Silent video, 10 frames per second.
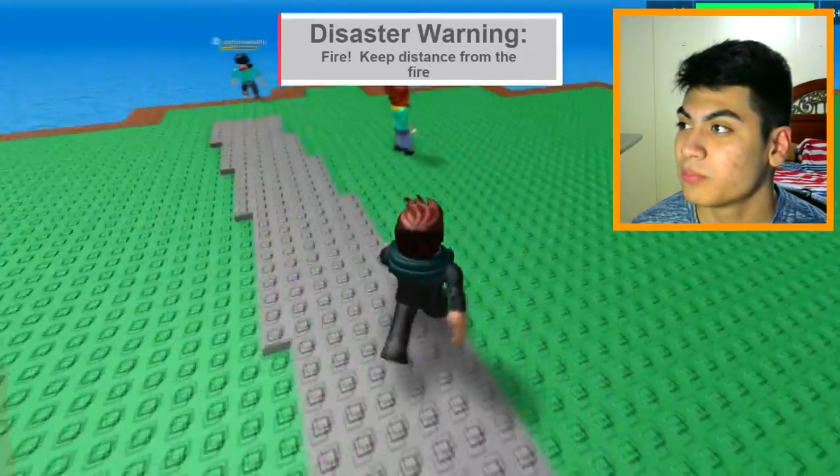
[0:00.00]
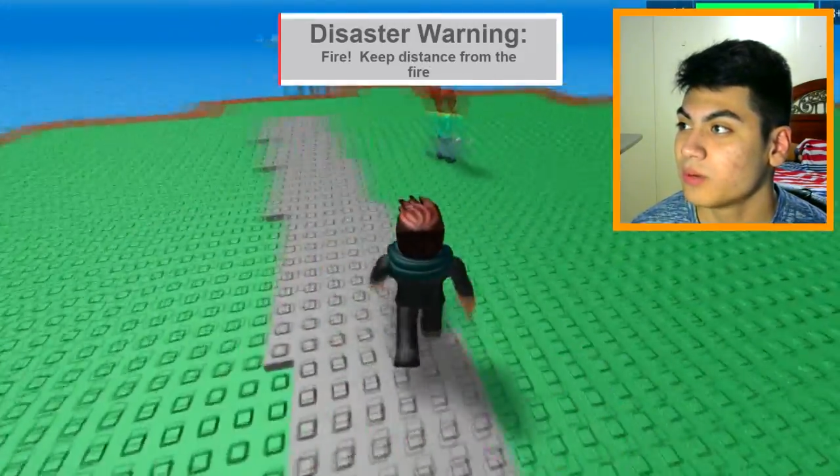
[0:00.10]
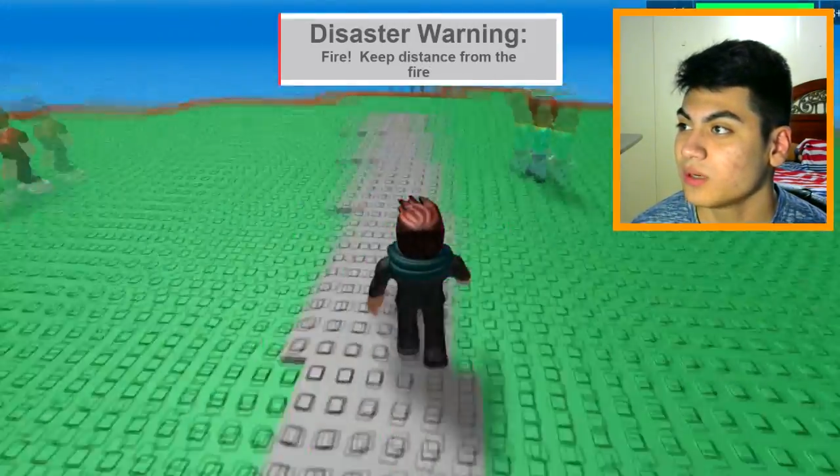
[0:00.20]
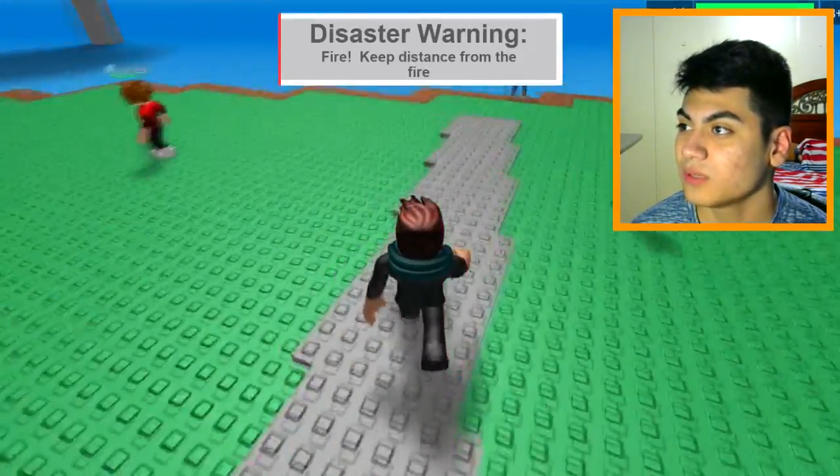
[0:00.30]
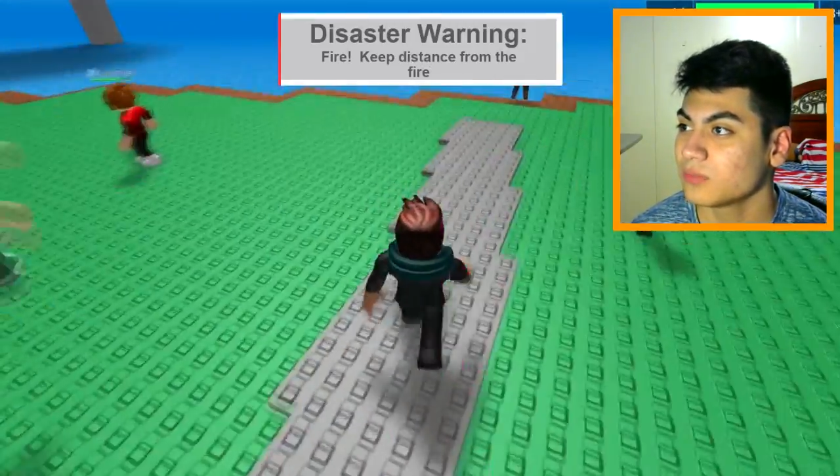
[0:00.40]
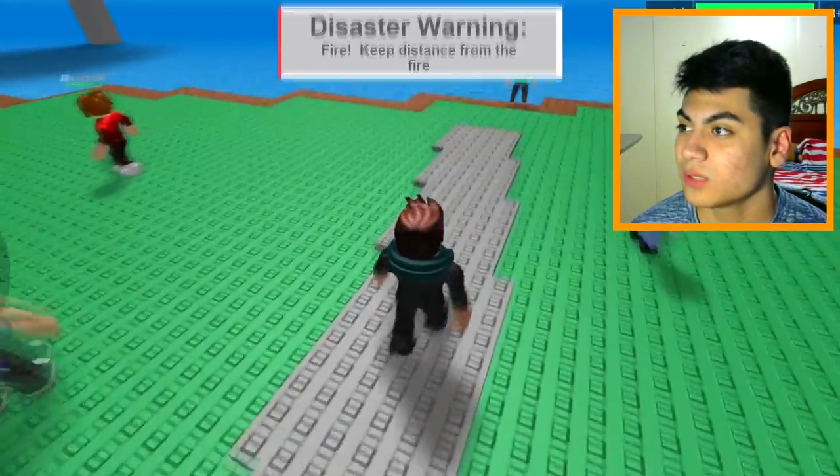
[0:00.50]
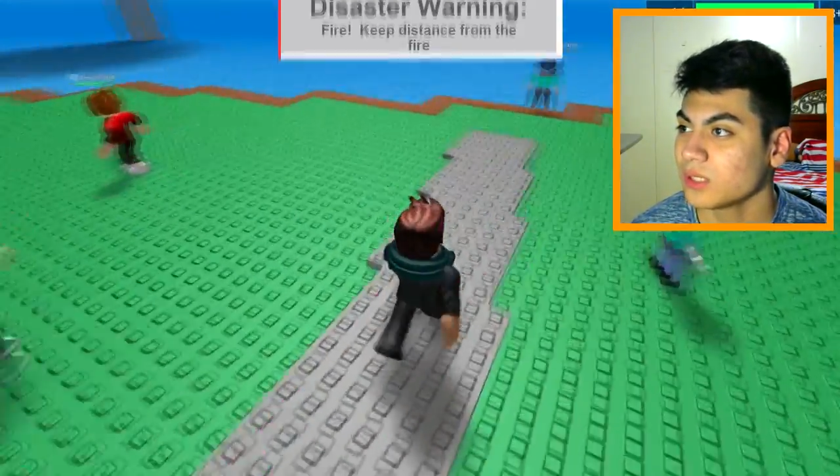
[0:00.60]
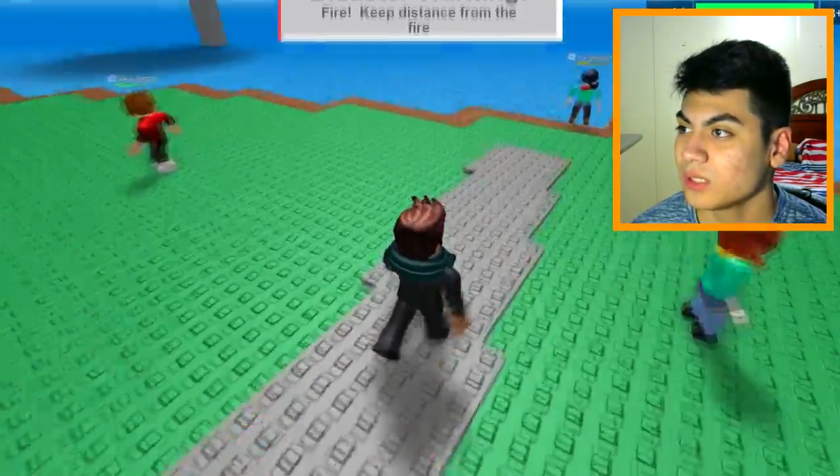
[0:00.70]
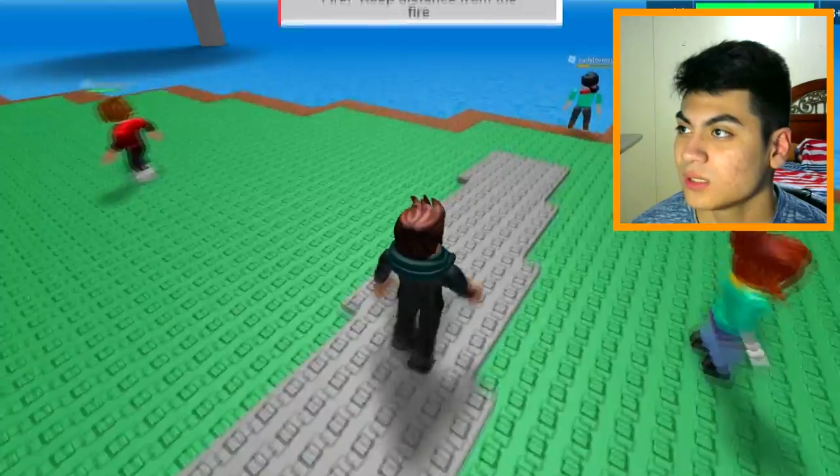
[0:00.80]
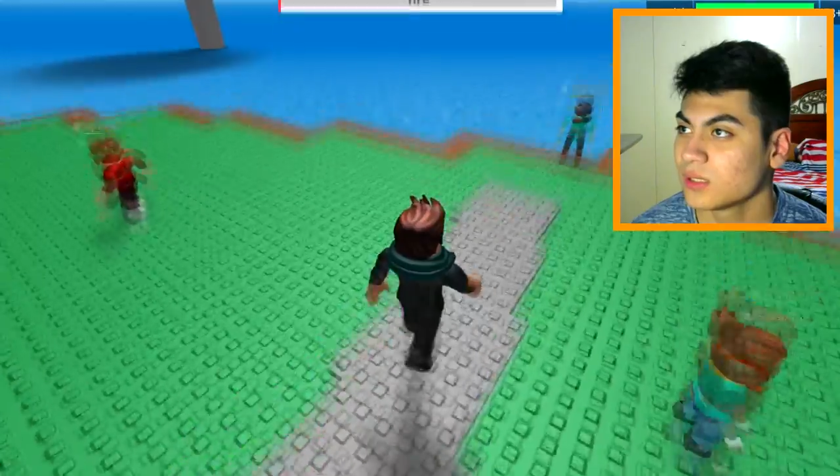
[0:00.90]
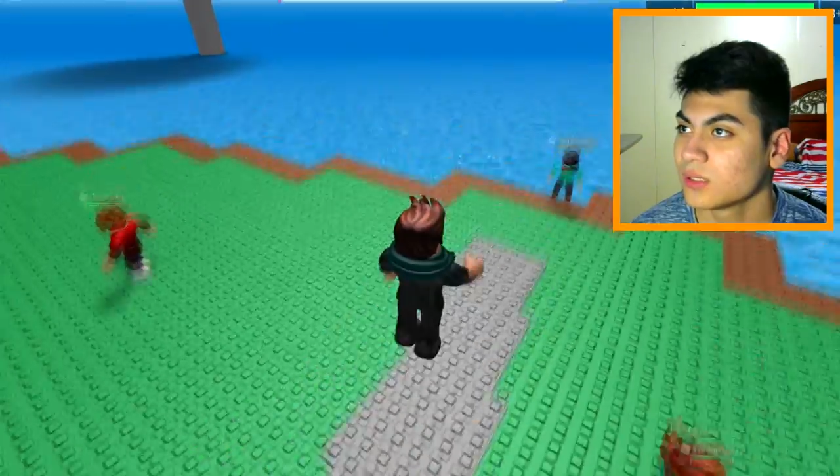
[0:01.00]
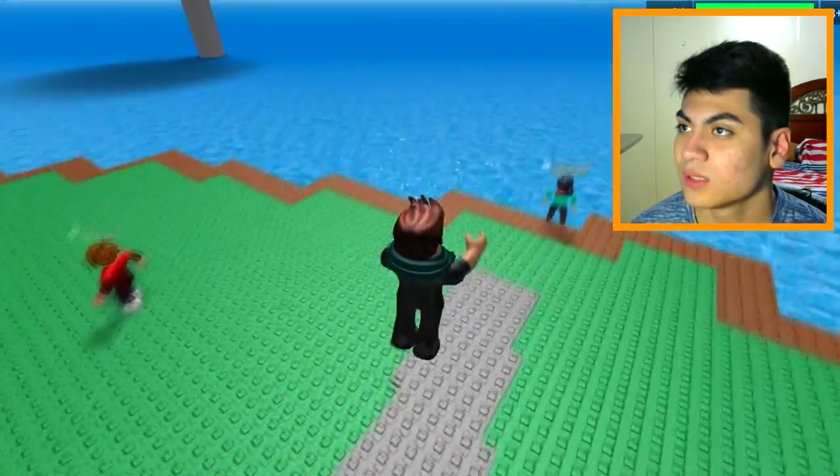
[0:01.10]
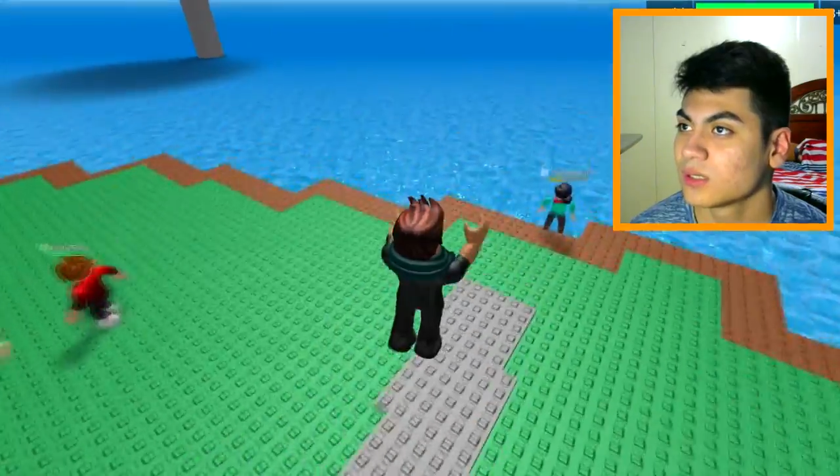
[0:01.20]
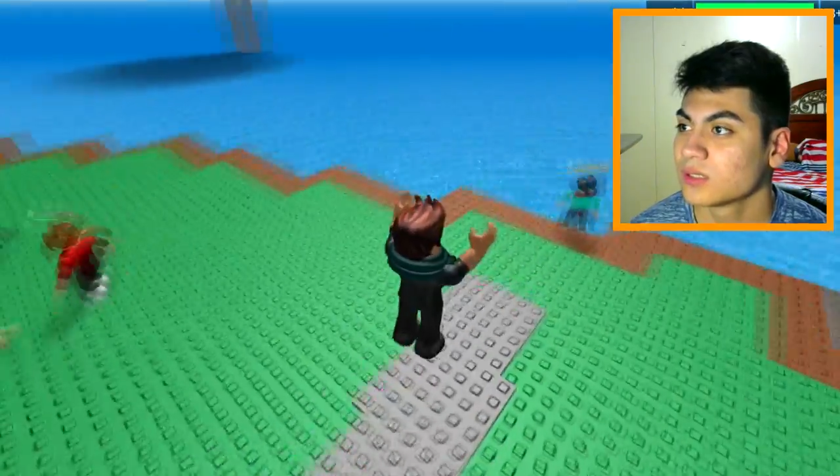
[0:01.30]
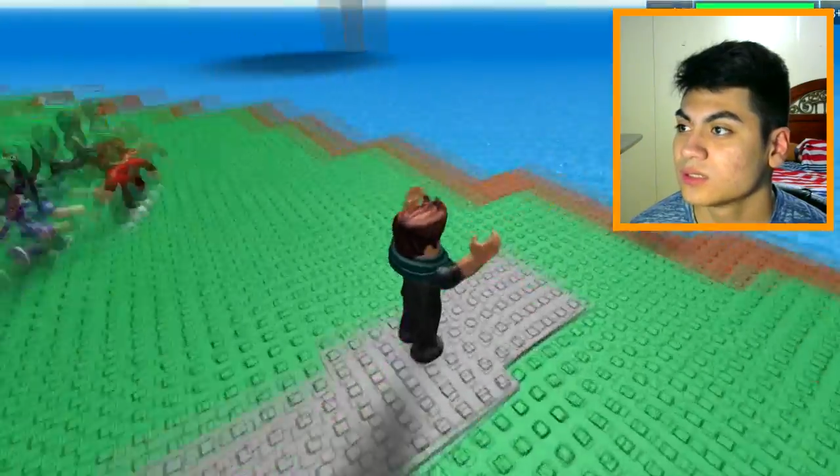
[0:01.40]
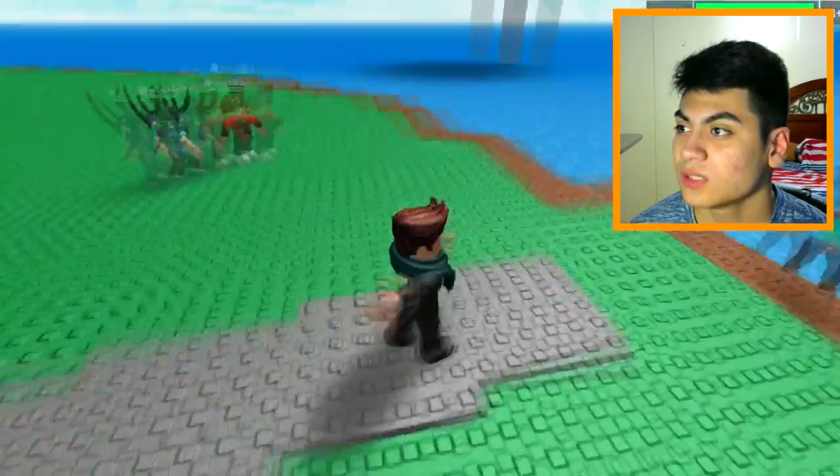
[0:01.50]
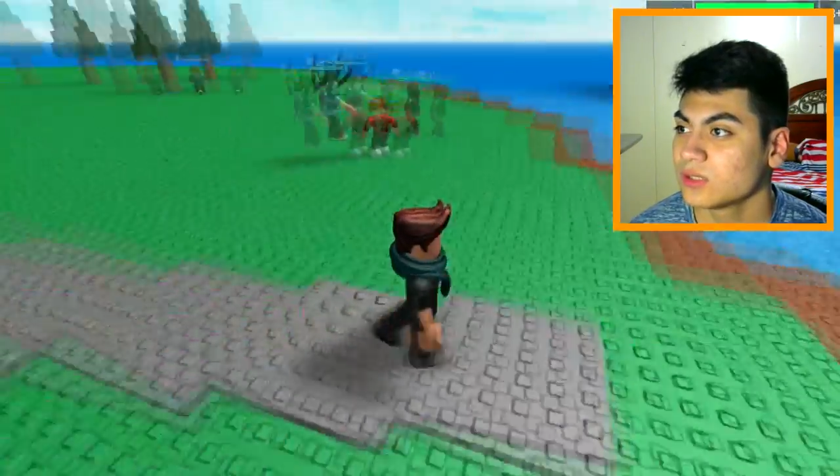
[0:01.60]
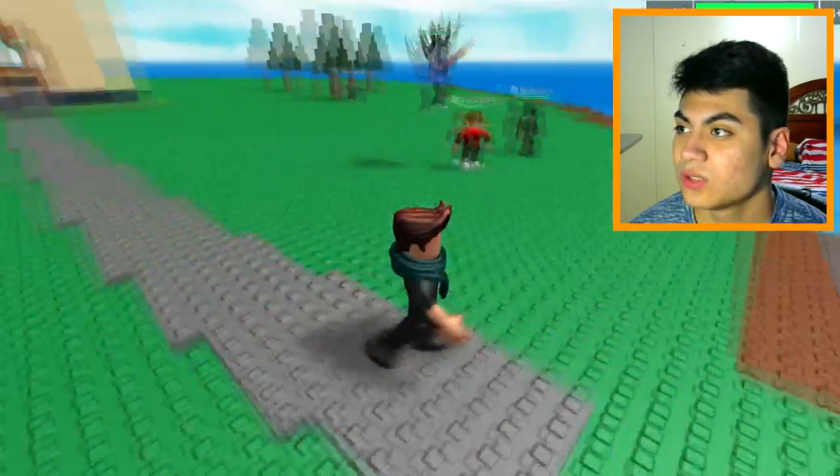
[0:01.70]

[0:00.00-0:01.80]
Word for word: burning, bruh. Just